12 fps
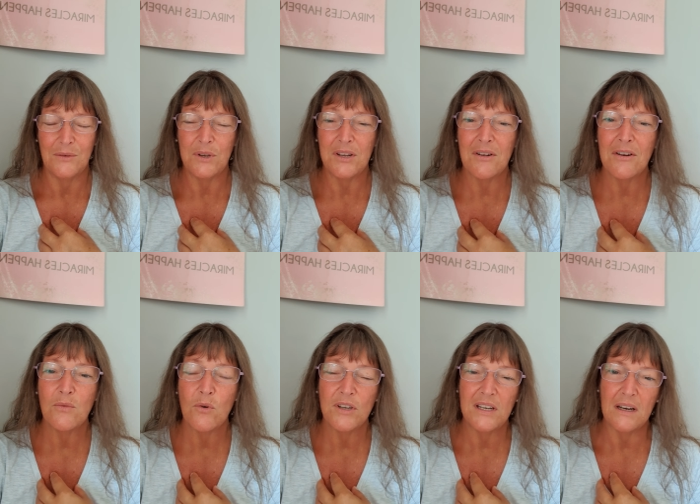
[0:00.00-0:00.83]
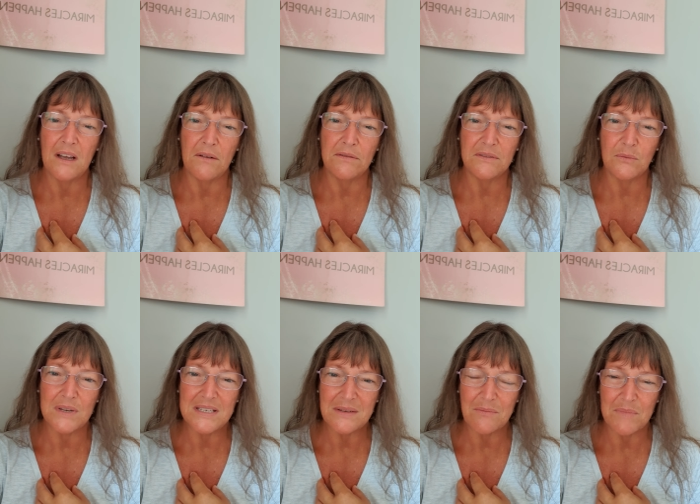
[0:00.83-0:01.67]
We can only walk in love if
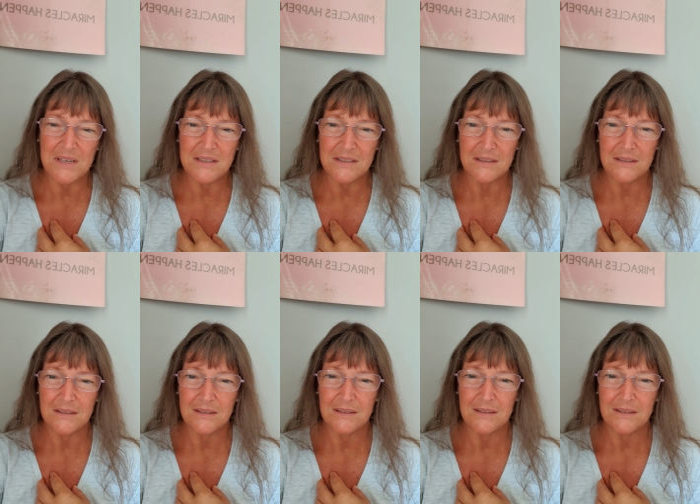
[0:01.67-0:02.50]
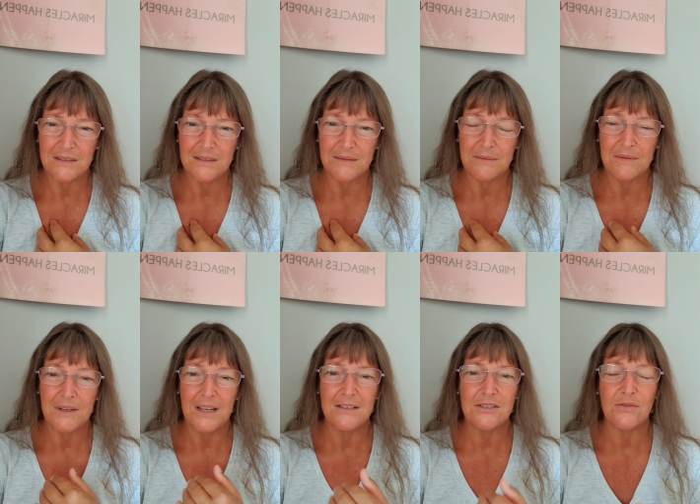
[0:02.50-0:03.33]
we submit
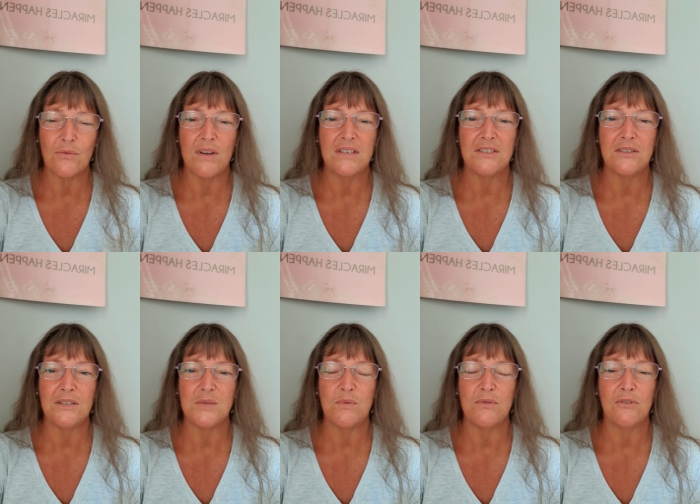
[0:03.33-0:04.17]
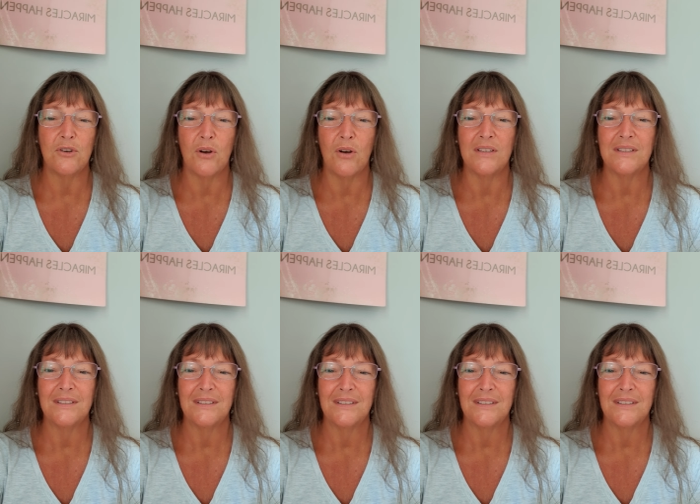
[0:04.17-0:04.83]
and surrender to the Spirit of God.